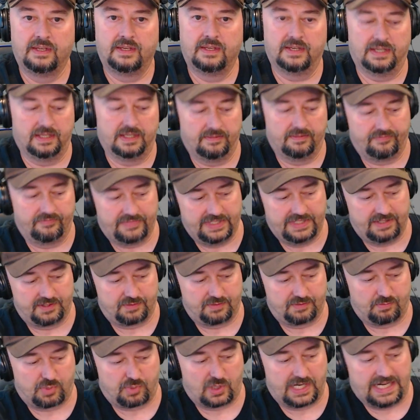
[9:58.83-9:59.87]
Um, here's
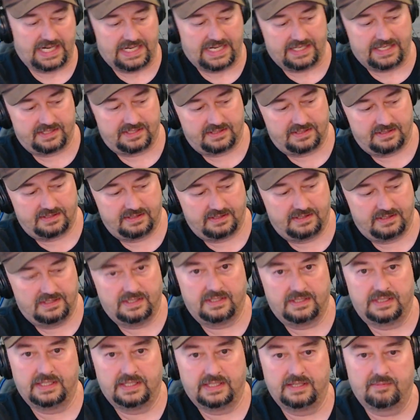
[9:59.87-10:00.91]
brass
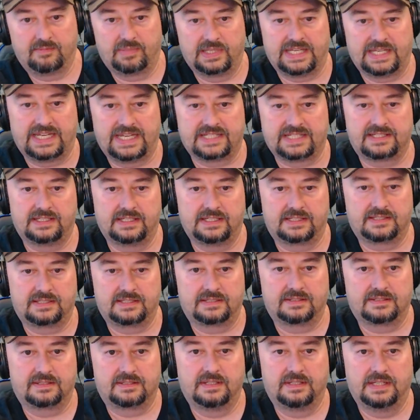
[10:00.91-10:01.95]
and then plastics
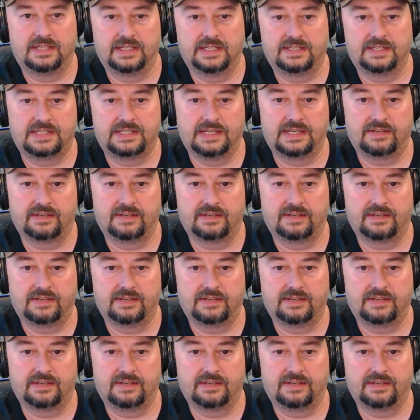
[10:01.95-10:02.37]
uh, down